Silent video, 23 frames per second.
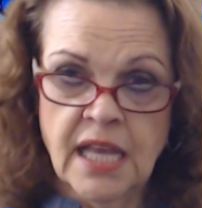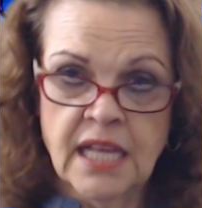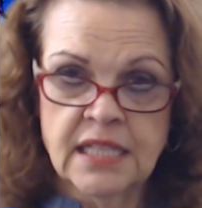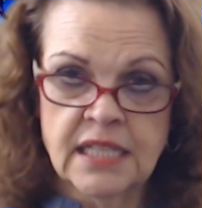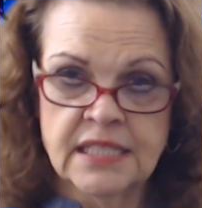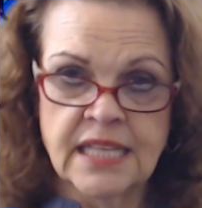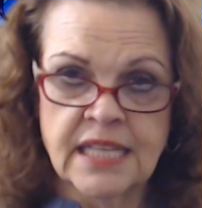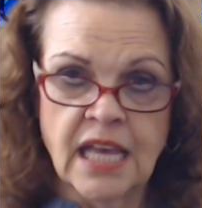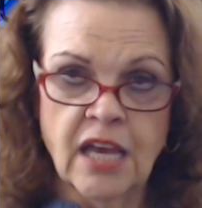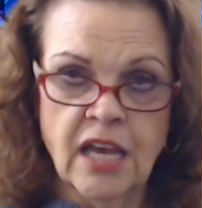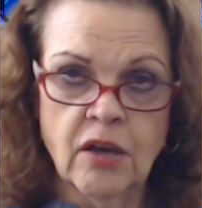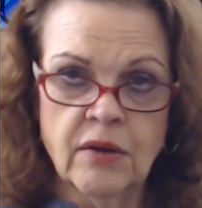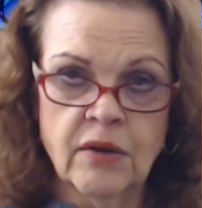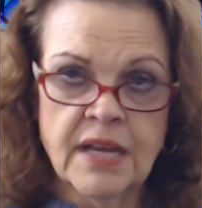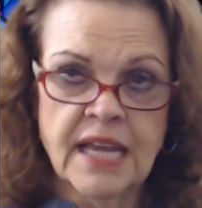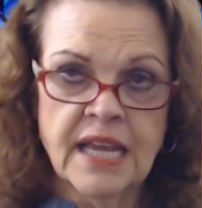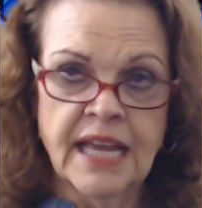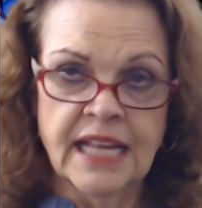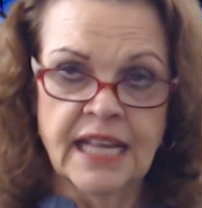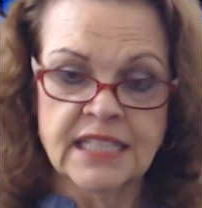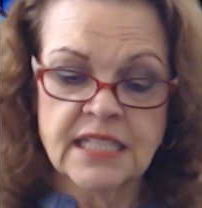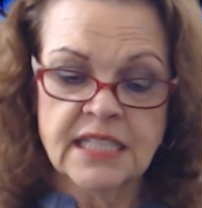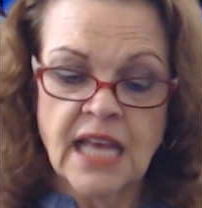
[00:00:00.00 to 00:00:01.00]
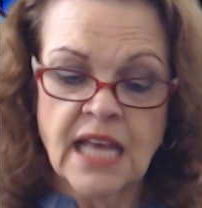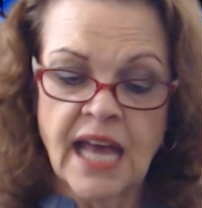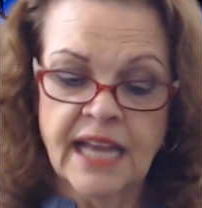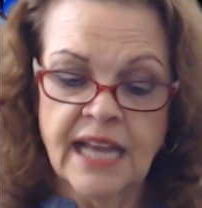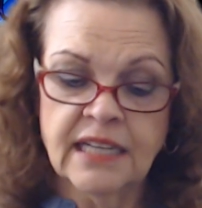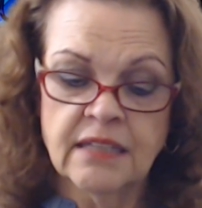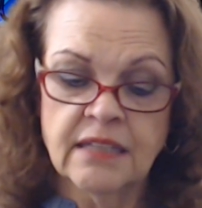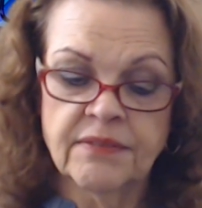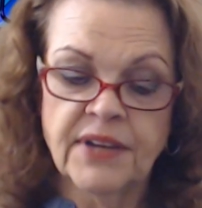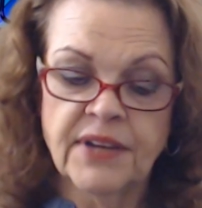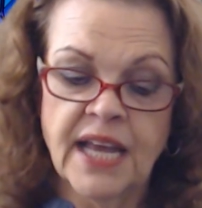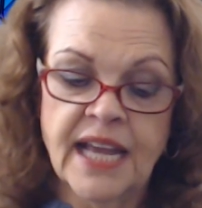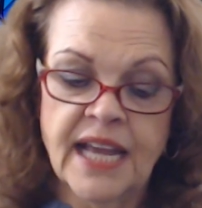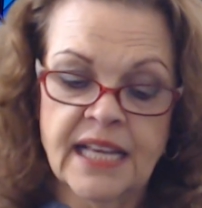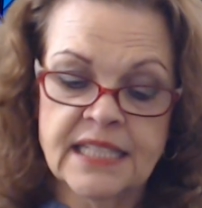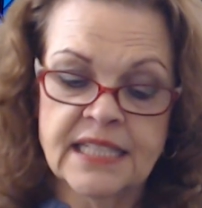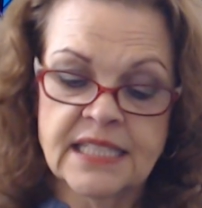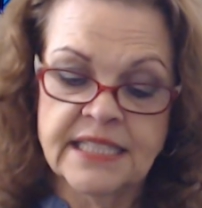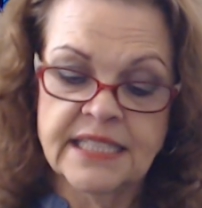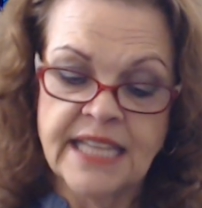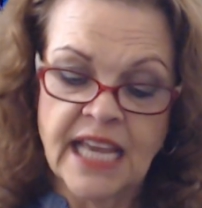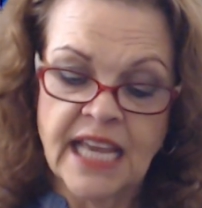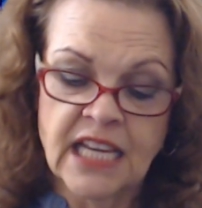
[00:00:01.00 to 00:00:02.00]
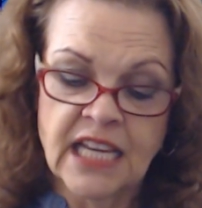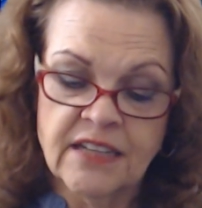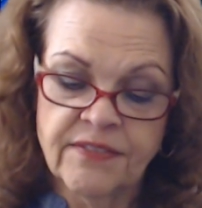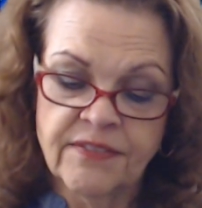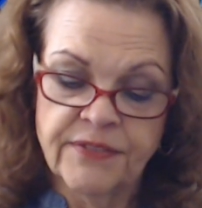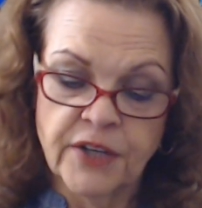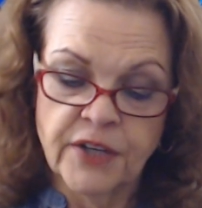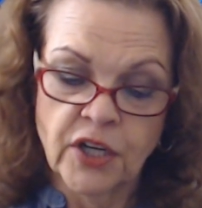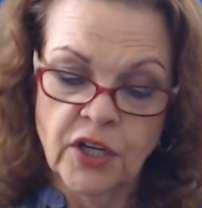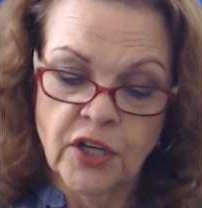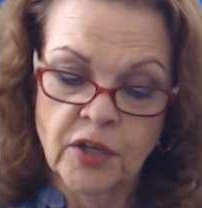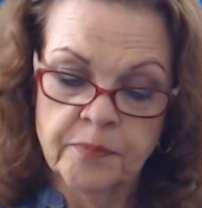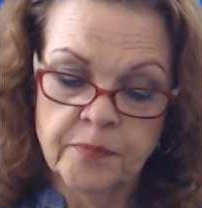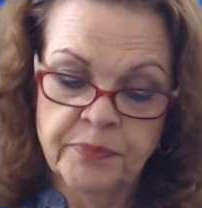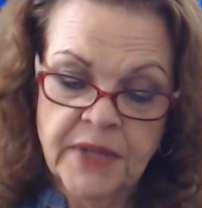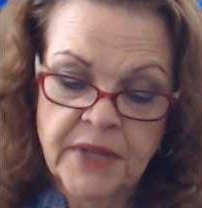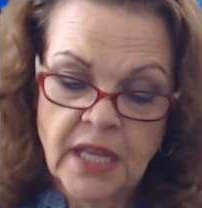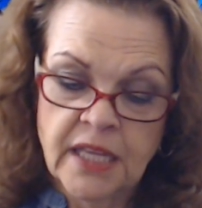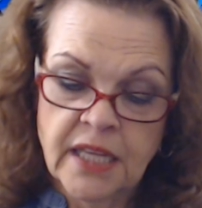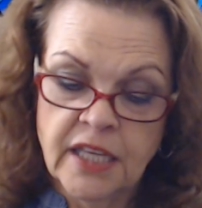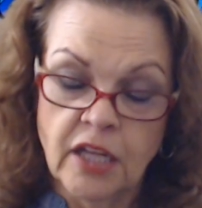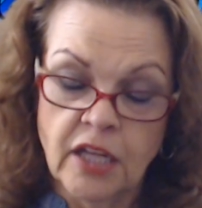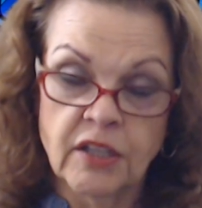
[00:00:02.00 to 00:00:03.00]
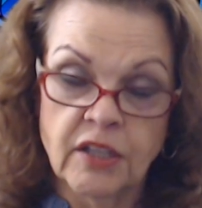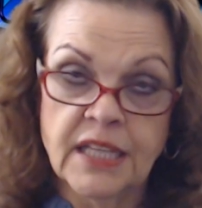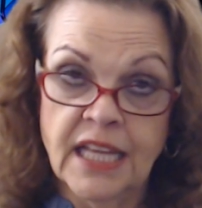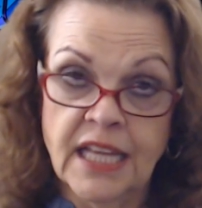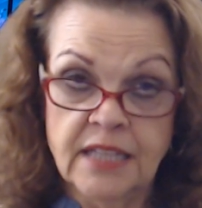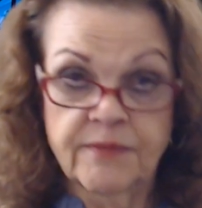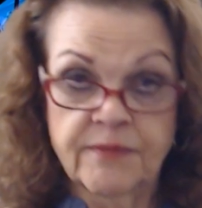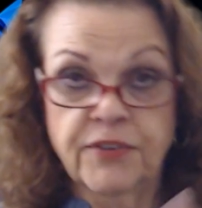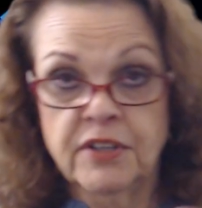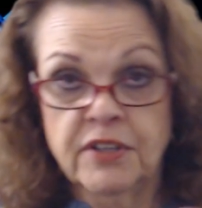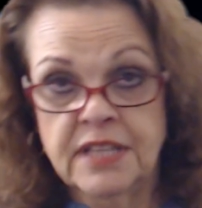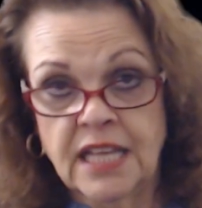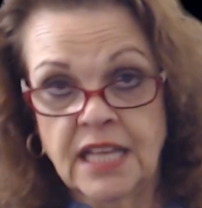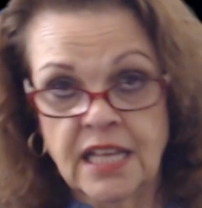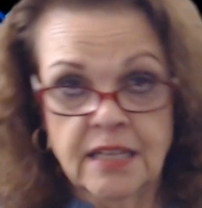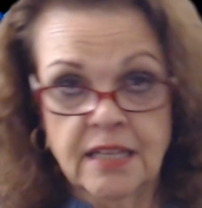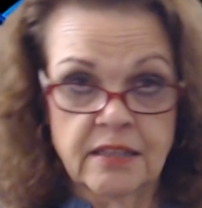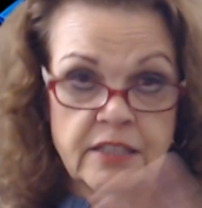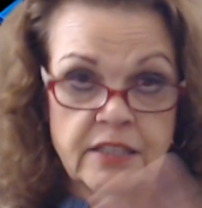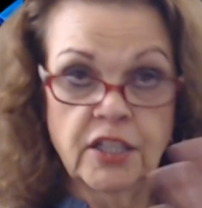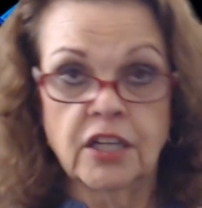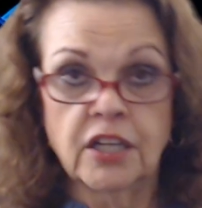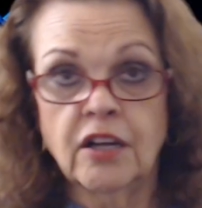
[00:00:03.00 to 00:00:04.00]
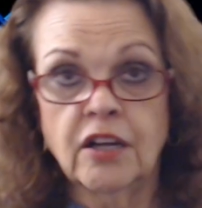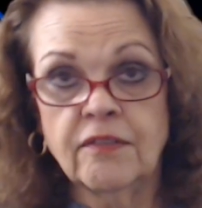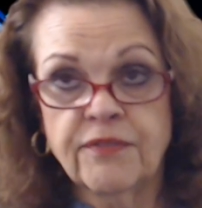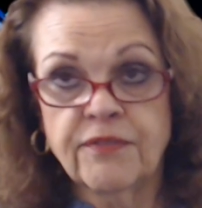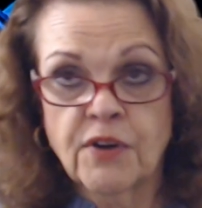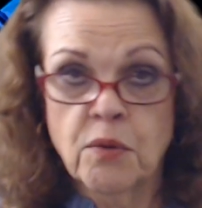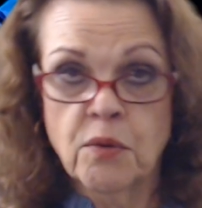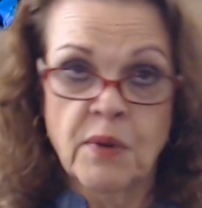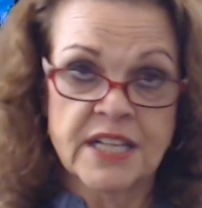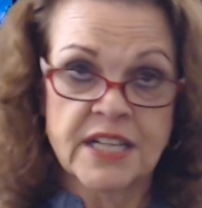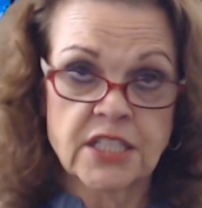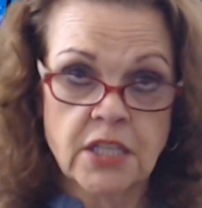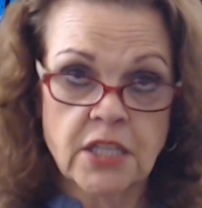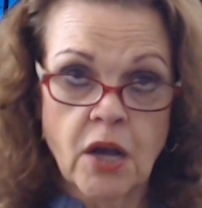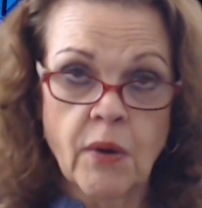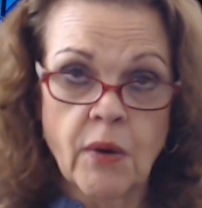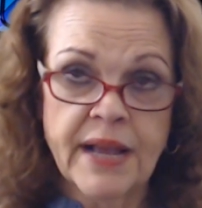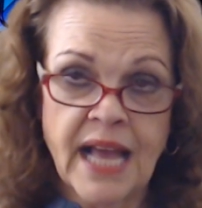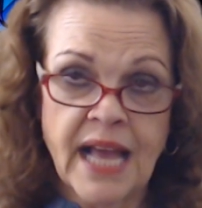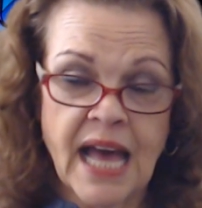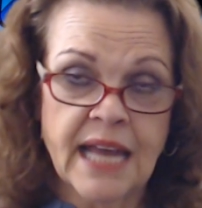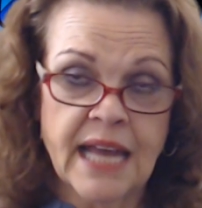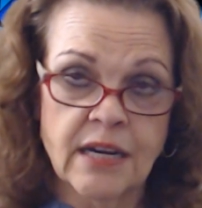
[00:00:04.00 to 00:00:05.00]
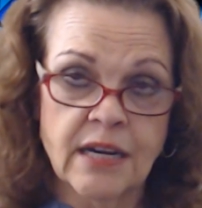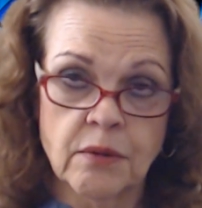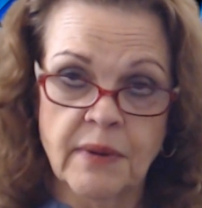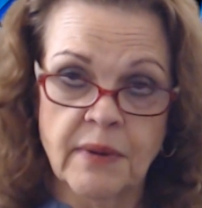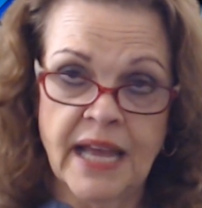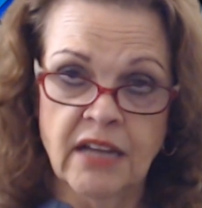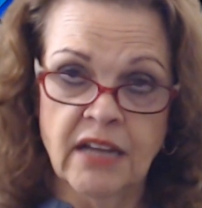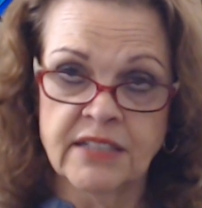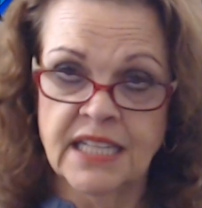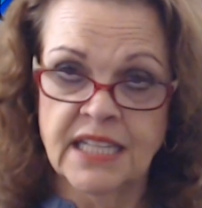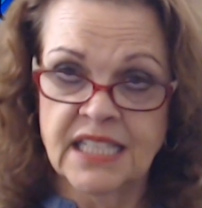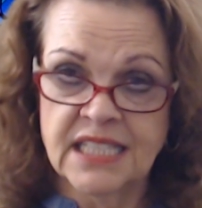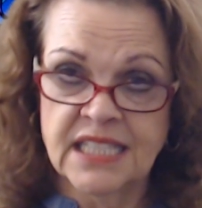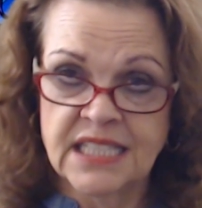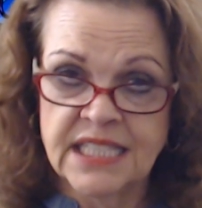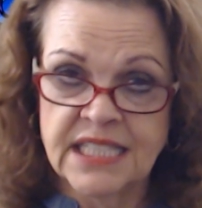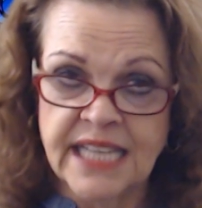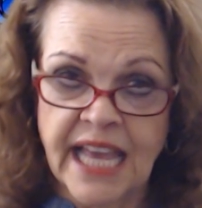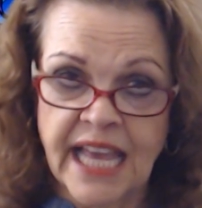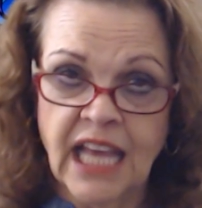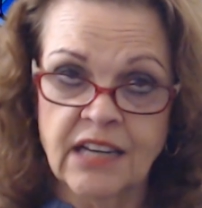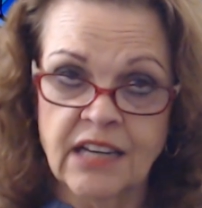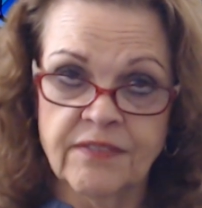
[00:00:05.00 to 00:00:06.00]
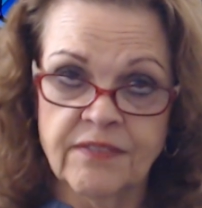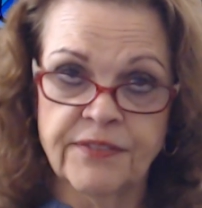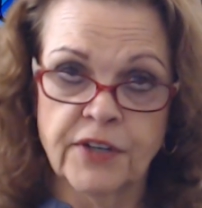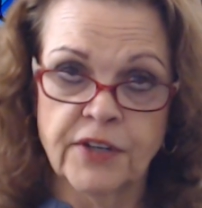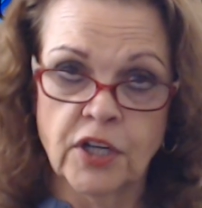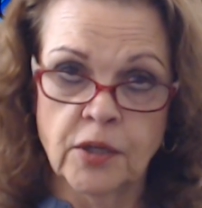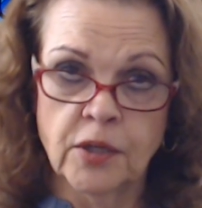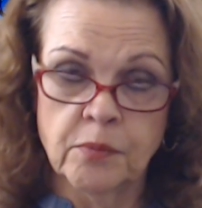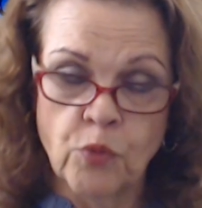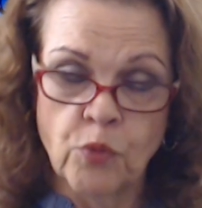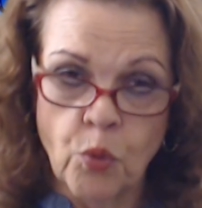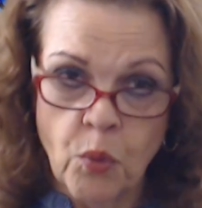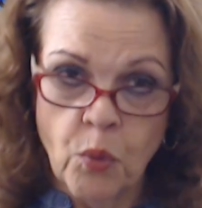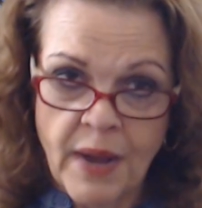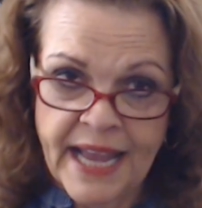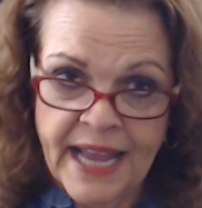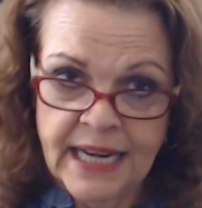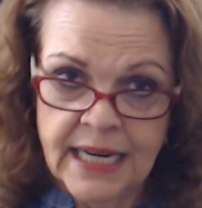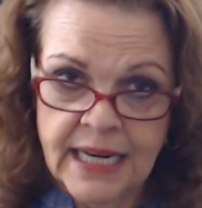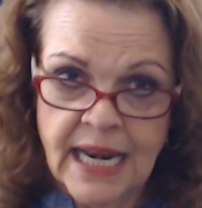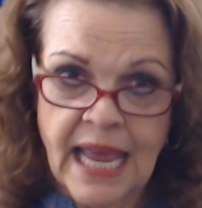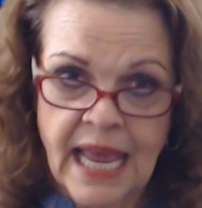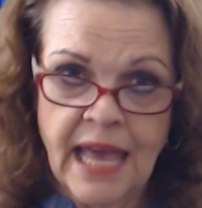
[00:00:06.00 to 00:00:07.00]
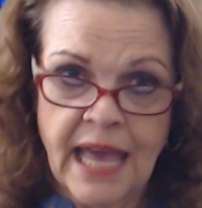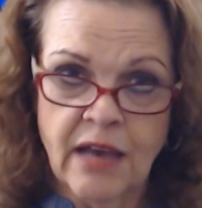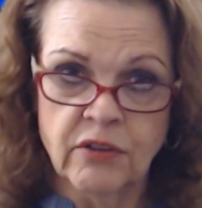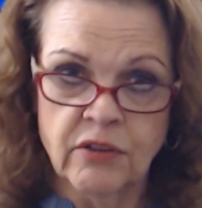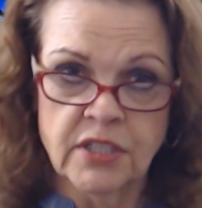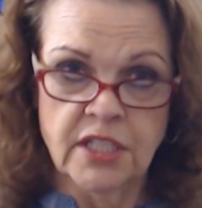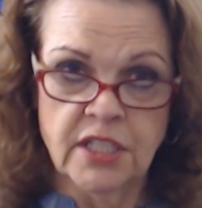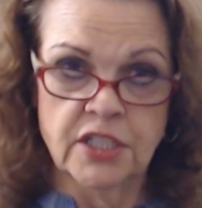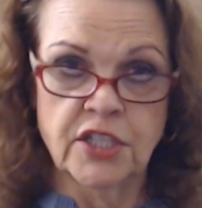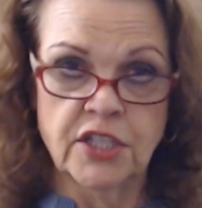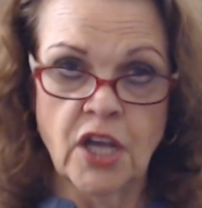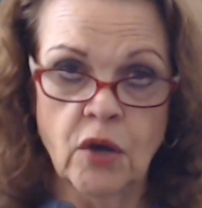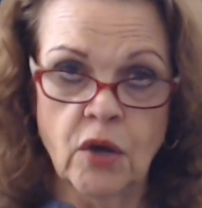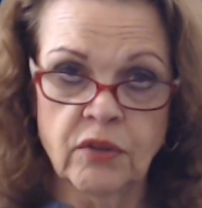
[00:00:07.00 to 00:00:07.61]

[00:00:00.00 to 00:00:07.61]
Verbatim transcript: So it's kind of like stand firm, you know, and for the, you know, for what's going on around us, stand firm, wait it out. Don't,